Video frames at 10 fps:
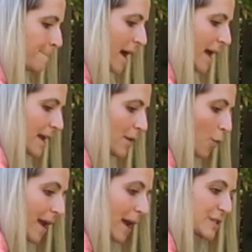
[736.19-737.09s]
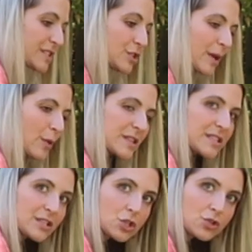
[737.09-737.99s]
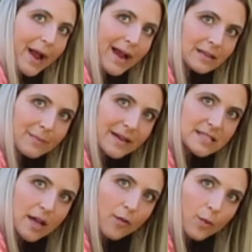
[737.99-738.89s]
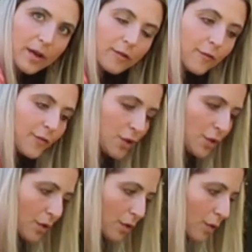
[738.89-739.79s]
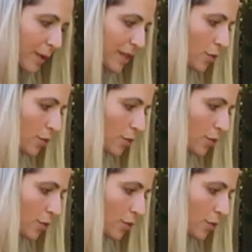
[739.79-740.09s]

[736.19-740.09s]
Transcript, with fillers: But what I was doing was distracting myself with food, with